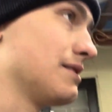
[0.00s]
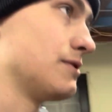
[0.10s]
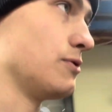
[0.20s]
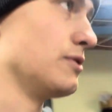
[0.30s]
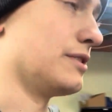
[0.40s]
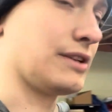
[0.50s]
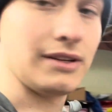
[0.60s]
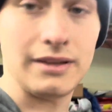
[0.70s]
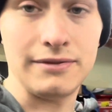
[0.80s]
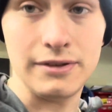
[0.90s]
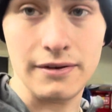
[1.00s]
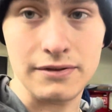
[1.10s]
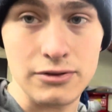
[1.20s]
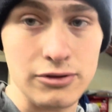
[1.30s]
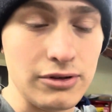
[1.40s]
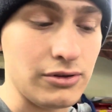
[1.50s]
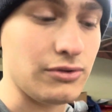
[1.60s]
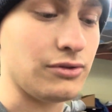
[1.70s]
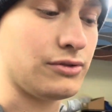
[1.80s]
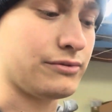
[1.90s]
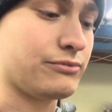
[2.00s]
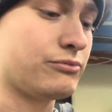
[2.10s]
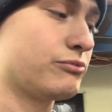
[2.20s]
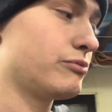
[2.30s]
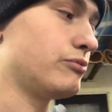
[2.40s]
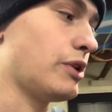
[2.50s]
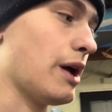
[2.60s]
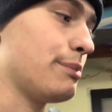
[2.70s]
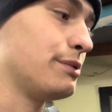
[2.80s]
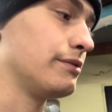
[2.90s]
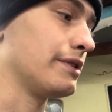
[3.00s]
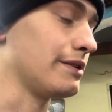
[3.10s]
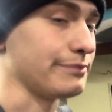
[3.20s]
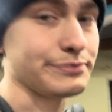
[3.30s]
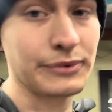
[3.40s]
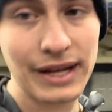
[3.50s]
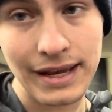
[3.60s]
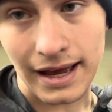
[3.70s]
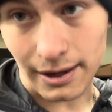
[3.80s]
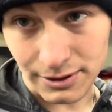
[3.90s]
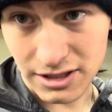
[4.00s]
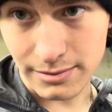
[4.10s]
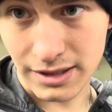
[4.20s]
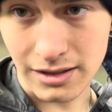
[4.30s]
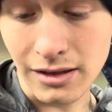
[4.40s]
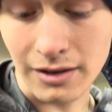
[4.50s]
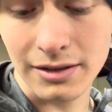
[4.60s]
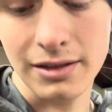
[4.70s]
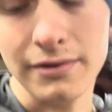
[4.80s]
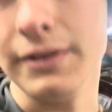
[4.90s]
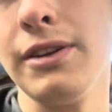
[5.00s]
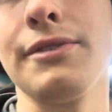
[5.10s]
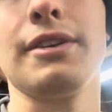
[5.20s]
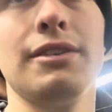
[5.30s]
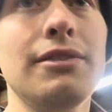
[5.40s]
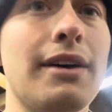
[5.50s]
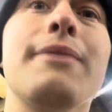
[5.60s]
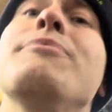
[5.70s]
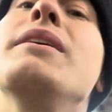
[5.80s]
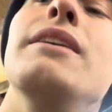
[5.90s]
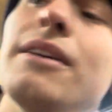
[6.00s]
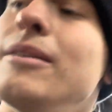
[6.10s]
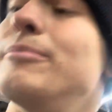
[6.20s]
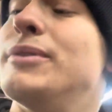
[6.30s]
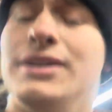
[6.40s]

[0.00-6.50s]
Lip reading: drilling, if you have to drill a hole and tap it, then I wish the best of luck to you if you don't know how to do that. But